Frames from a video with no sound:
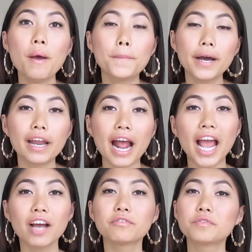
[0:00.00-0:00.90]
But I
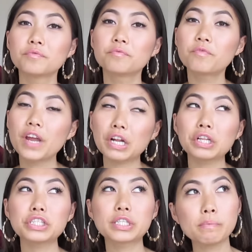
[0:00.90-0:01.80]
have
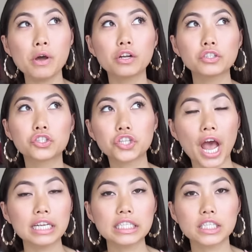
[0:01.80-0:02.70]
fairly small
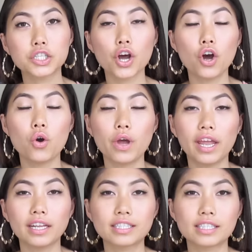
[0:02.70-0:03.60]
chest, so
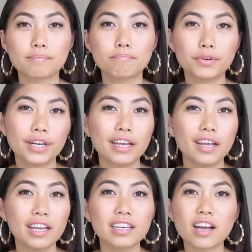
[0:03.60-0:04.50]
it's
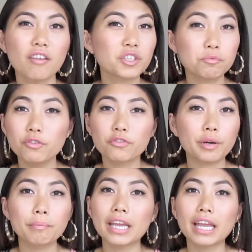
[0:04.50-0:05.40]
pretty comfortable
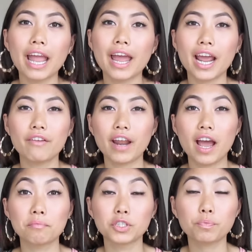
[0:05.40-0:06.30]
for me and I haven't
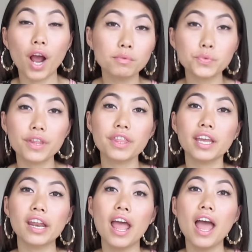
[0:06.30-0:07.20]
had much problems with it.